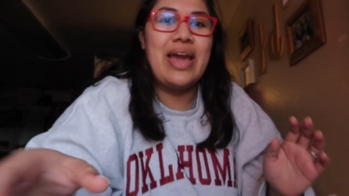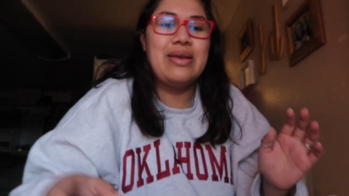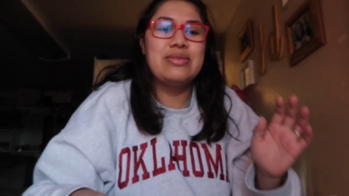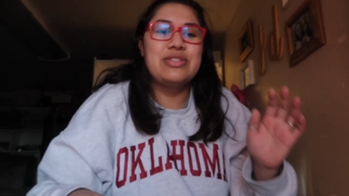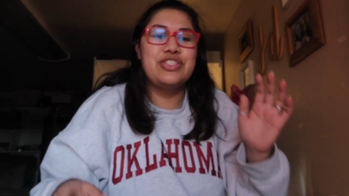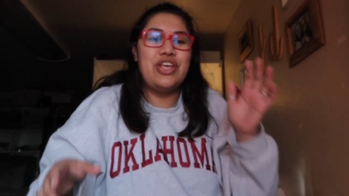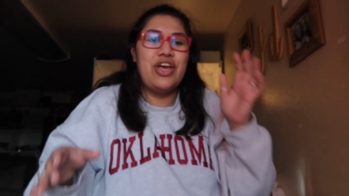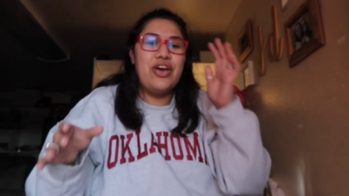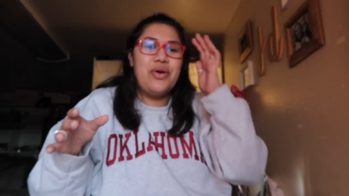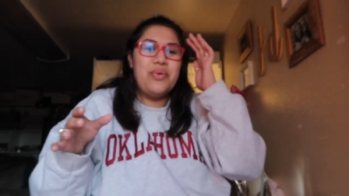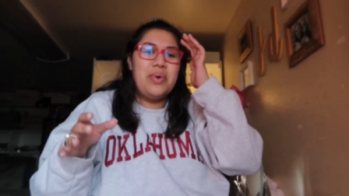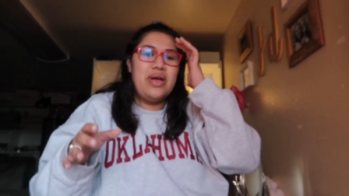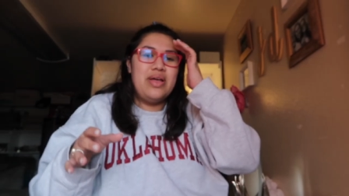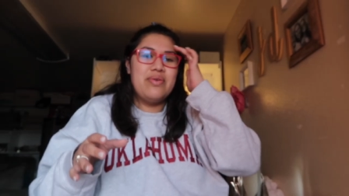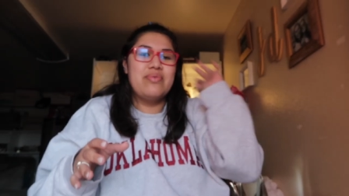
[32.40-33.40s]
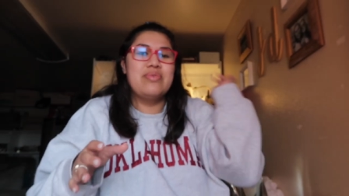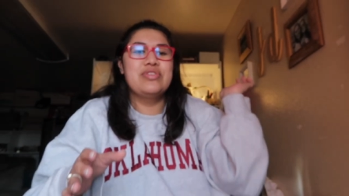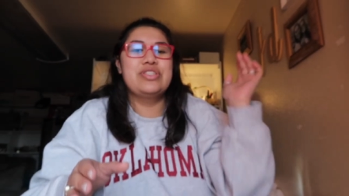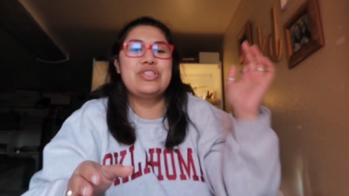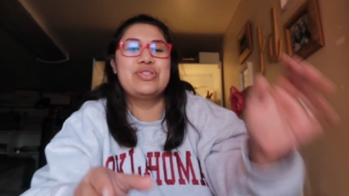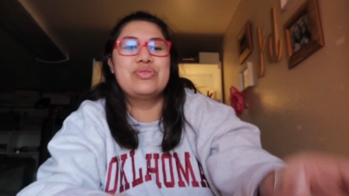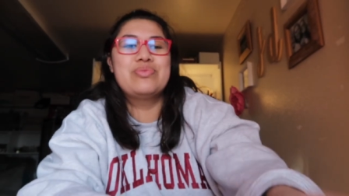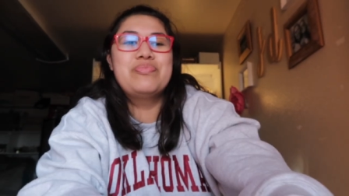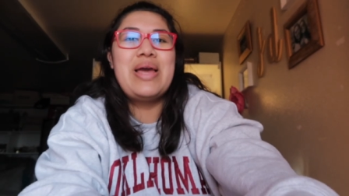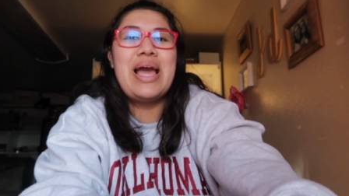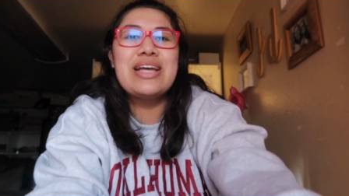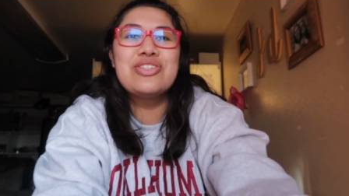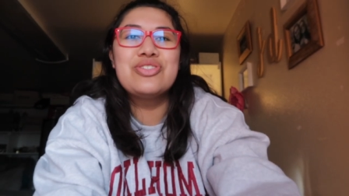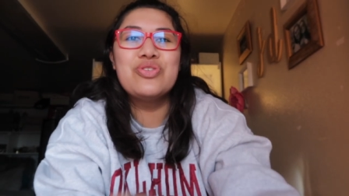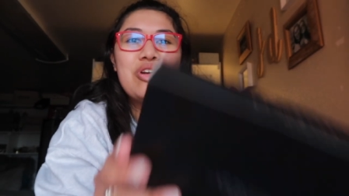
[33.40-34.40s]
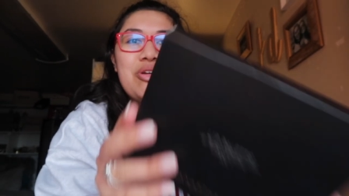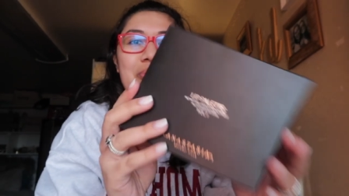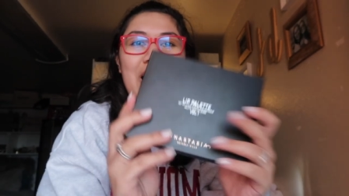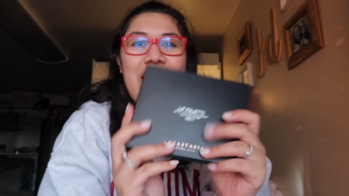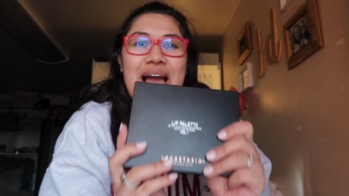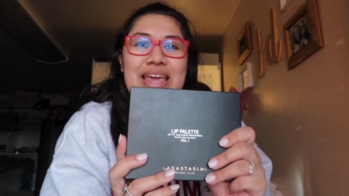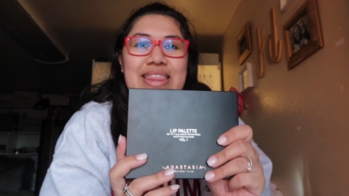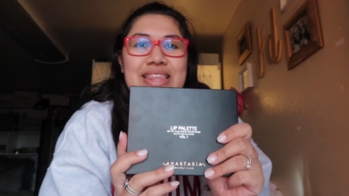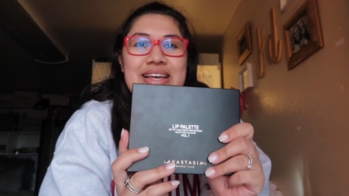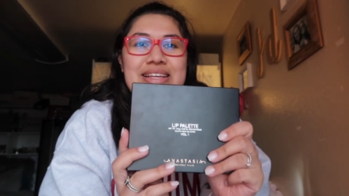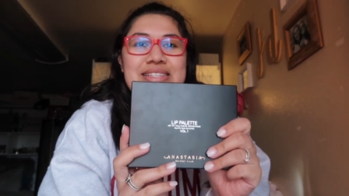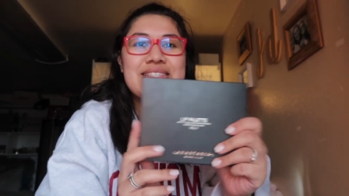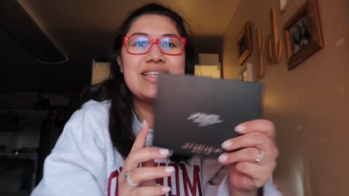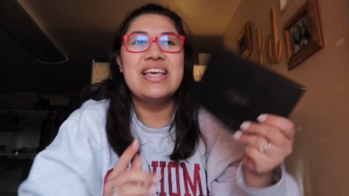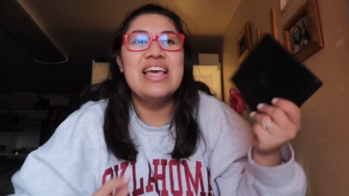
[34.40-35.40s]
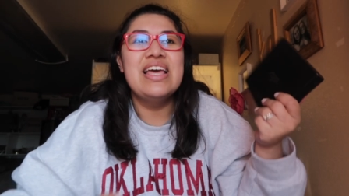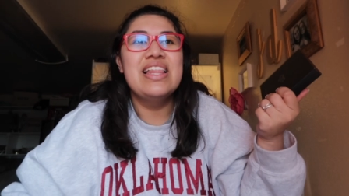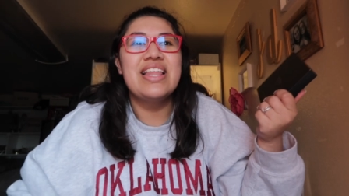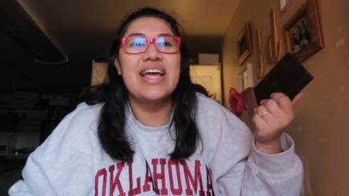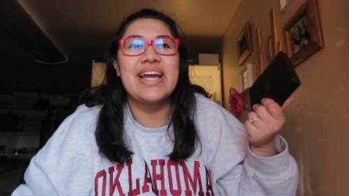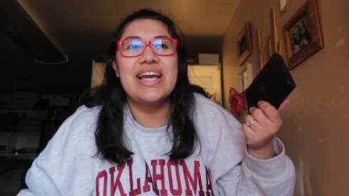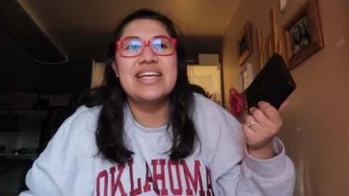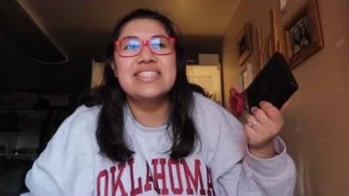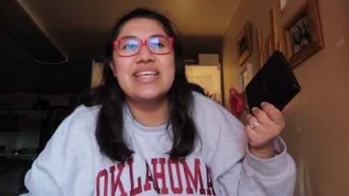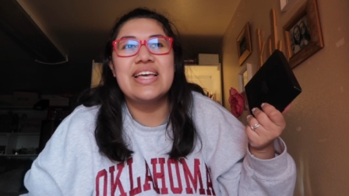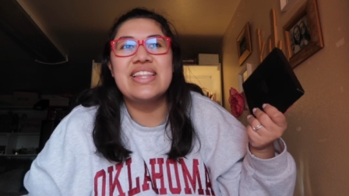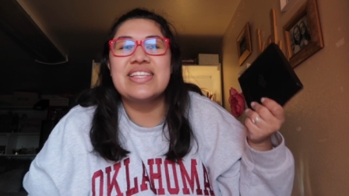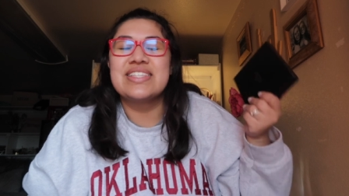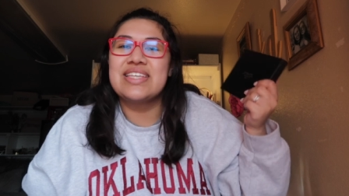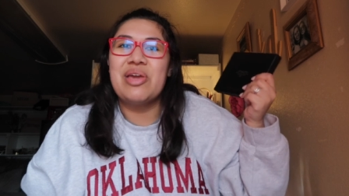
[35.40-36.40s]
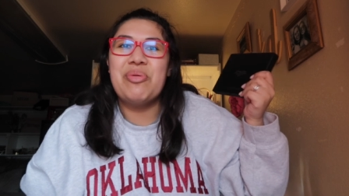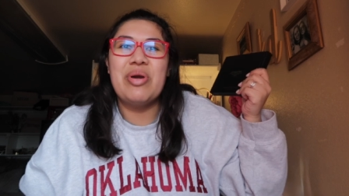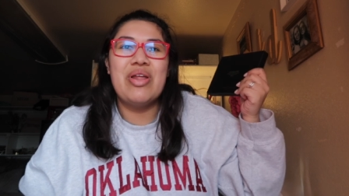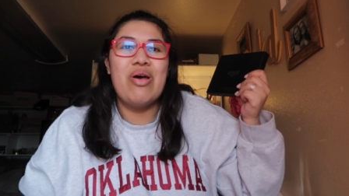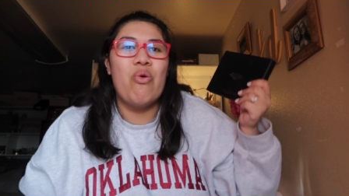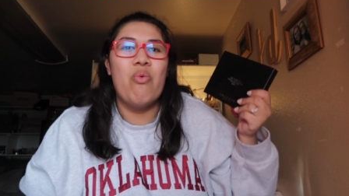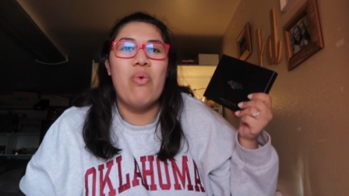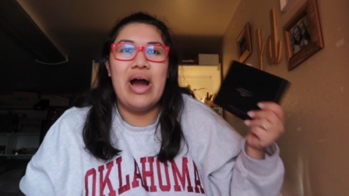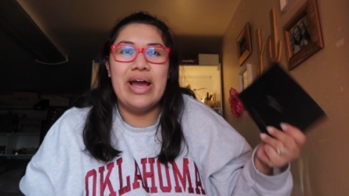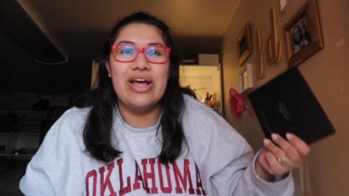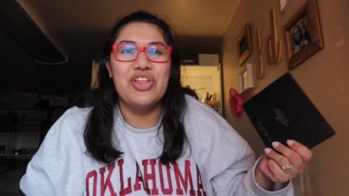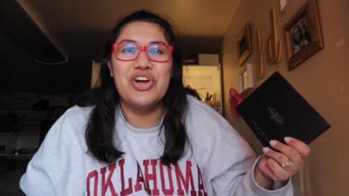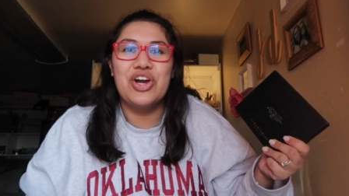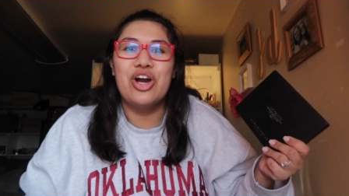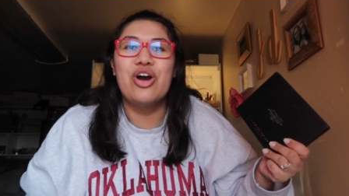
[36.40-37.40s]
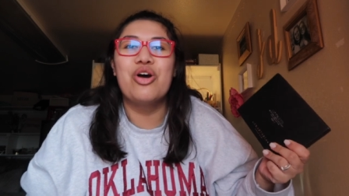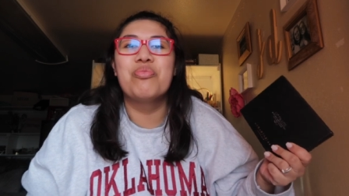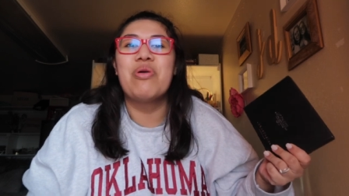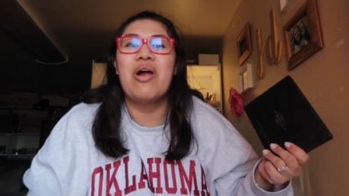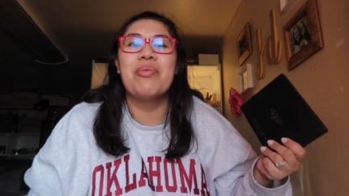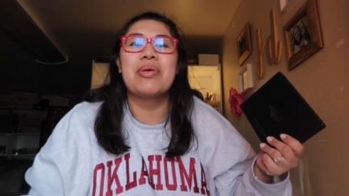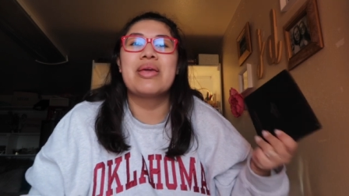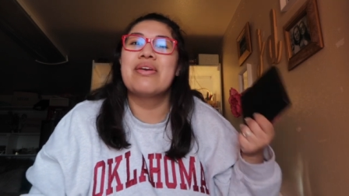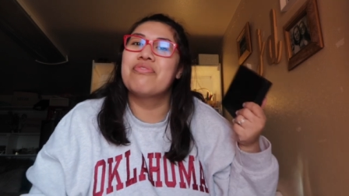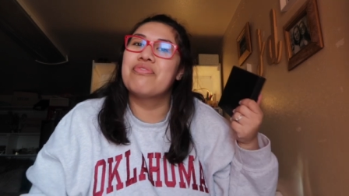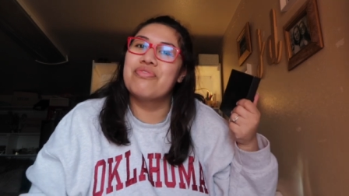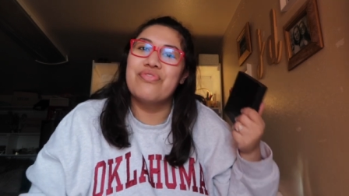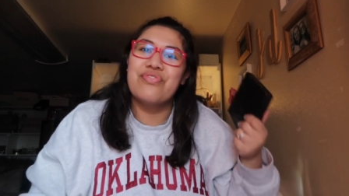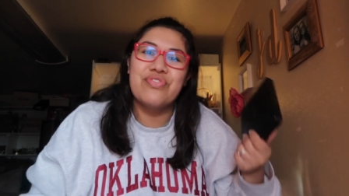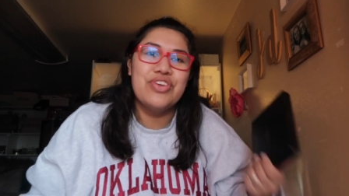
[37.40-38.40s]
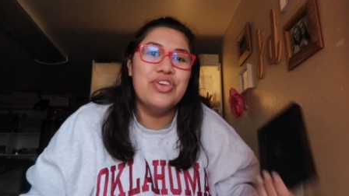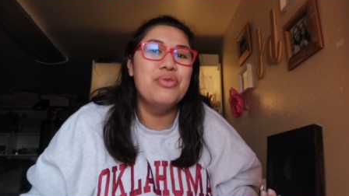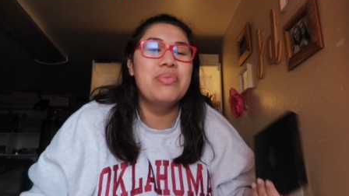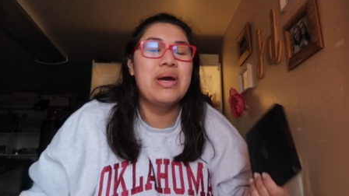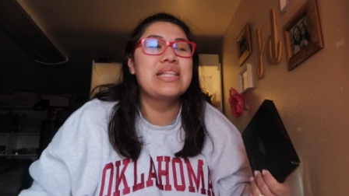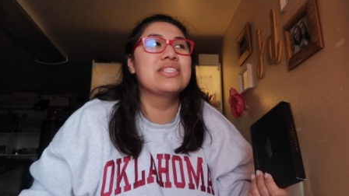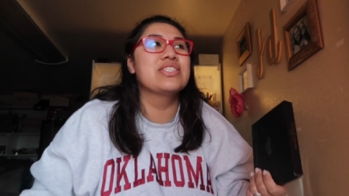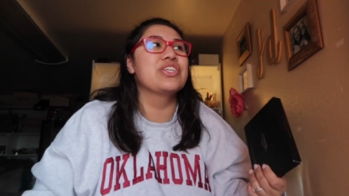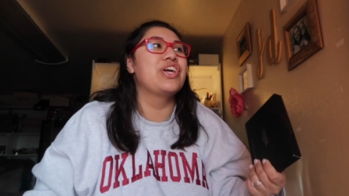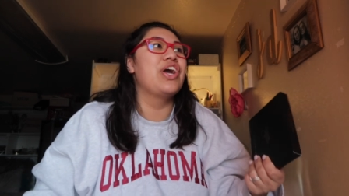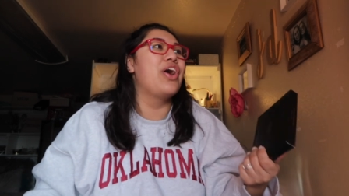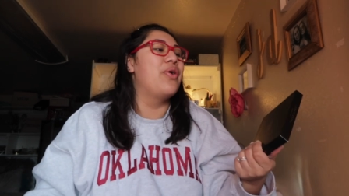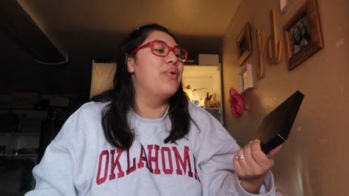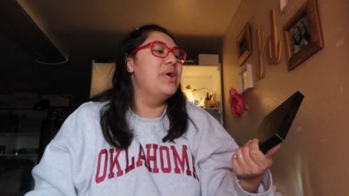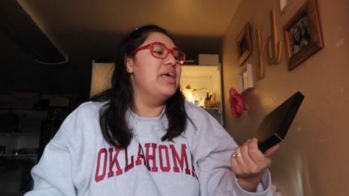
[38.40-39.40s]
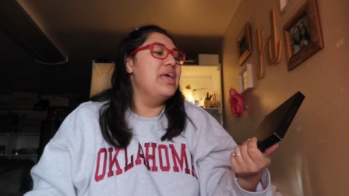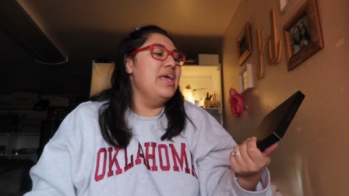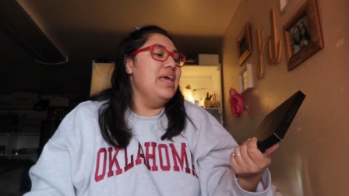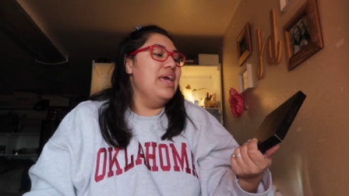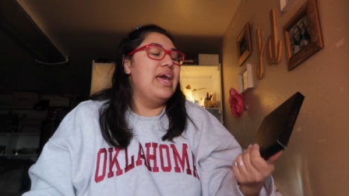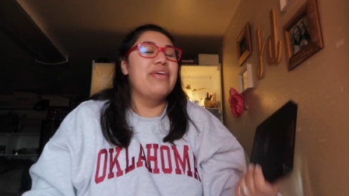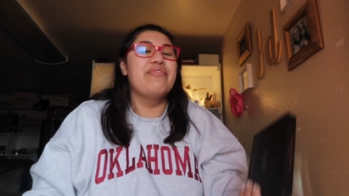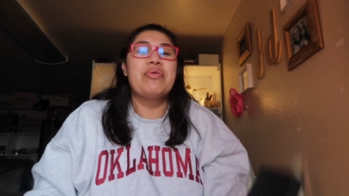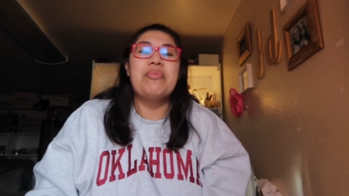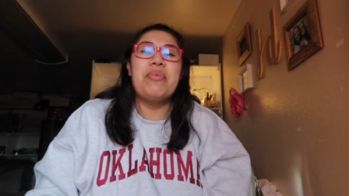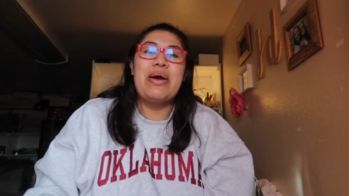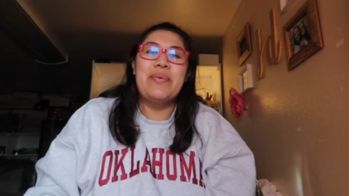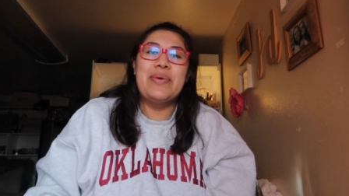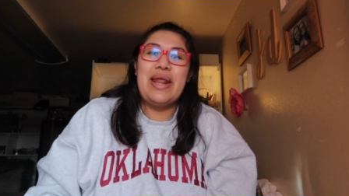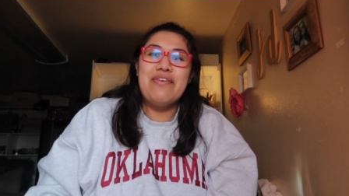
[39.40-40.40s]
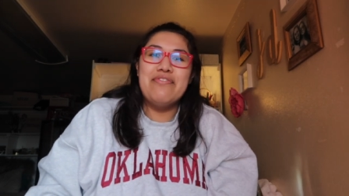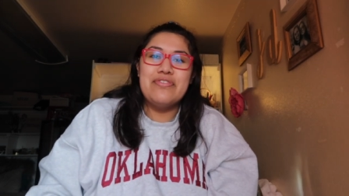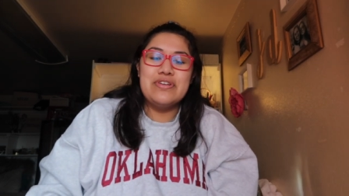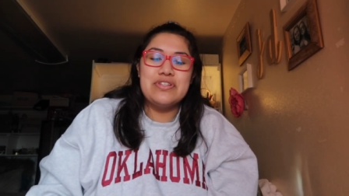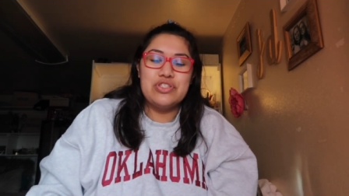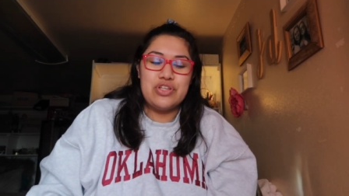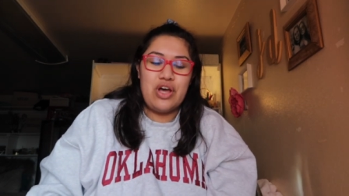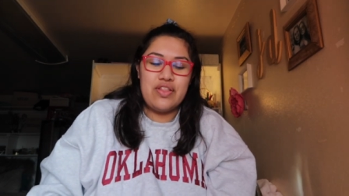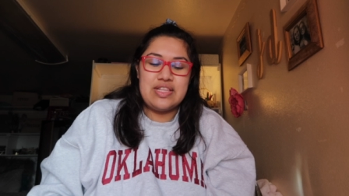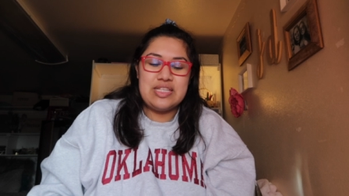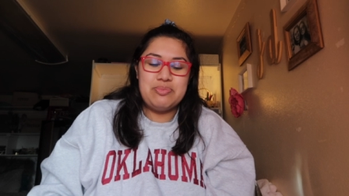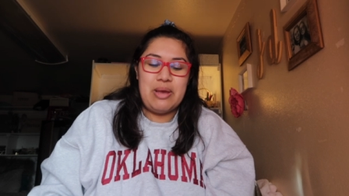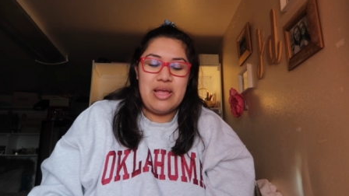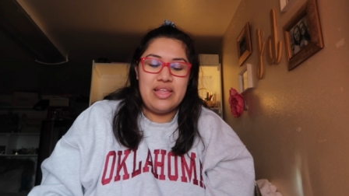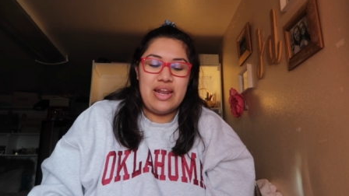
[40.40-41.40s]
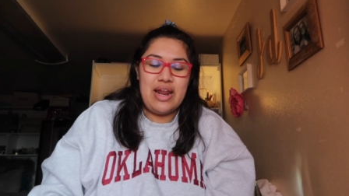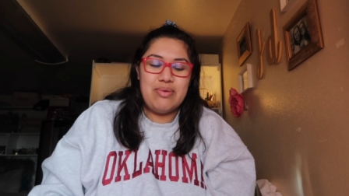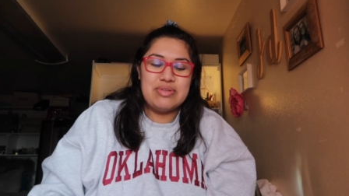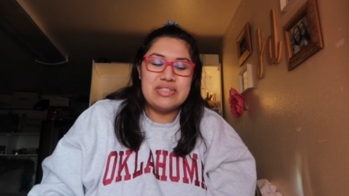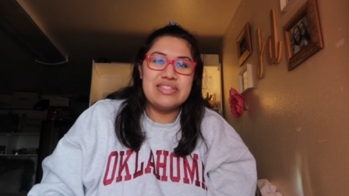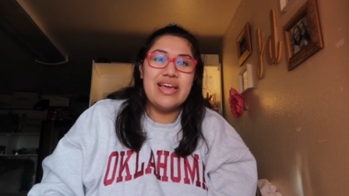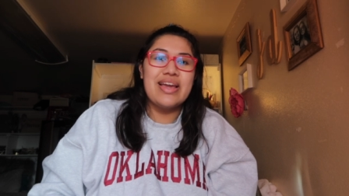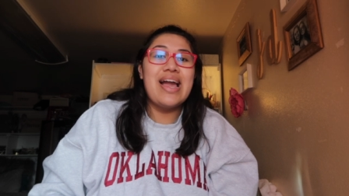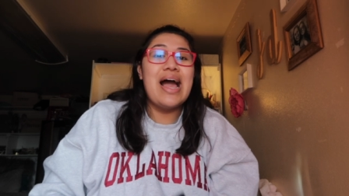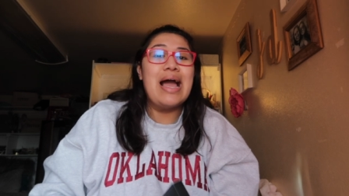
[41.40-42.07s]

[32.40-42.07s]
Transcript: Okay, so backstory behind this. Like I said, this came out a while ago, probably a few months ago. And when I first saw this palette, I was like,